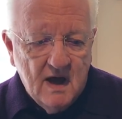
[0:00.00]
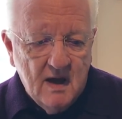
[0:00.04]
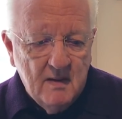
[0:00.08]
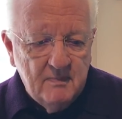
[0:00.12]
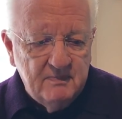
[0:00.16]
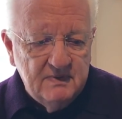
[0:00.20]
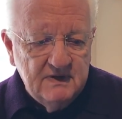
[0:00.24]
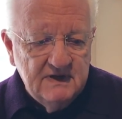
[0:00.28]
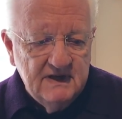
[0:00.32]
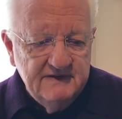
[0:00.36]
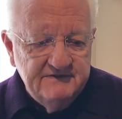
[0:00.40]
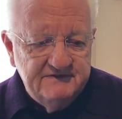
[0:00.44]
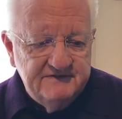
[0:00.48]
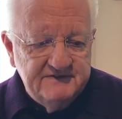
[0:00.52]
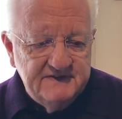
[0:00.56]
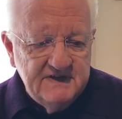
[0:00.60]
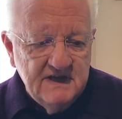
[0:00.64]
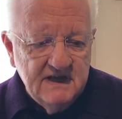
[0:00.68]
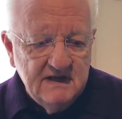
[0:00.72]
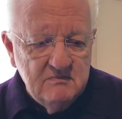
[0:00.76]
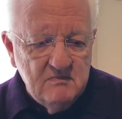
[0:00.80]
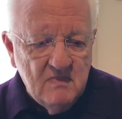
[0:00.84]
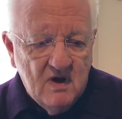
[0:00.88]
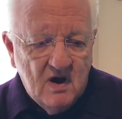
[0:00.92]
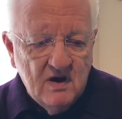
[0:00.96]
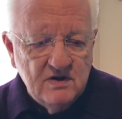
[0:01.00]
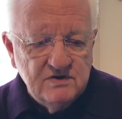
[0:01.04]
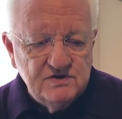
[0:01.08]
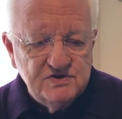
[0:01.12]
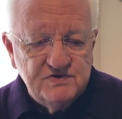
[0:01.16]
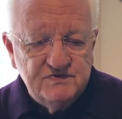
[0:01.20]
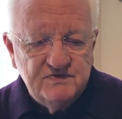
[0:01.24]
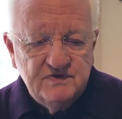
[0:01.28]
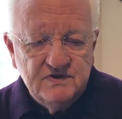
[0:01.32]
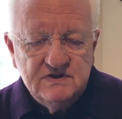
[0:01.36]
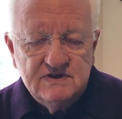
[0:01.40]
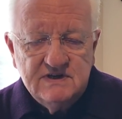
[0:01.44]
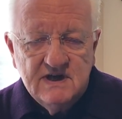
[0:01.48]
uplifting march
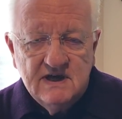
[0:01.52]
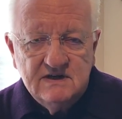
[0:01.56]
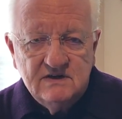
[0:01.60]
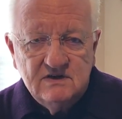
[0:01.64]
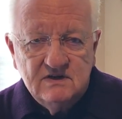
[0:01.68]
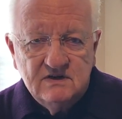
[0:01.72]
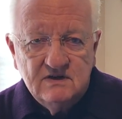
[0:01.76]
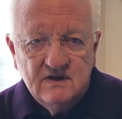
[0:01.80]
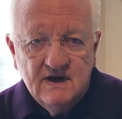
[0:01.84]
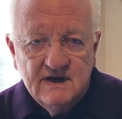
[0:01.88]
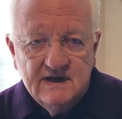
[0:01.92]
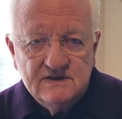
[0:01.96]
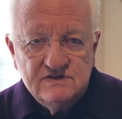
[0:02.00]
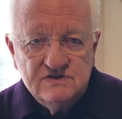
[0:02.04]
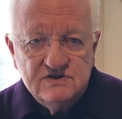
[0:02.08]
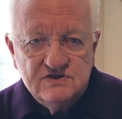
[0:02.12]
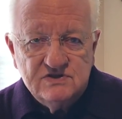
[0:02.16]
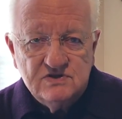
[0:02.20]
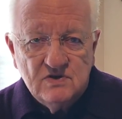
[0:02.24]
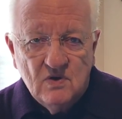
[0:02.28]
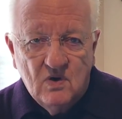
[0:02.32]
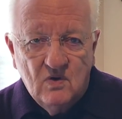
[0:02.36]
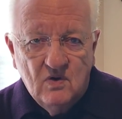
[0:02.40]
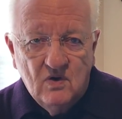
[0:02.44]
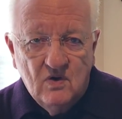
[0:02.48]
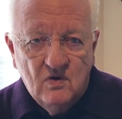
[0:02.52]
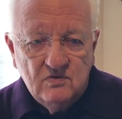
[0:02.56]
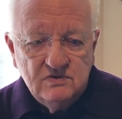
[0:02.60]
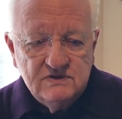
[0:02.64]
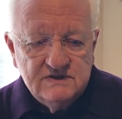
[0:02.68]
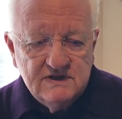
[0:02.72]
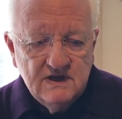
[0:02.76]
for tenor solo,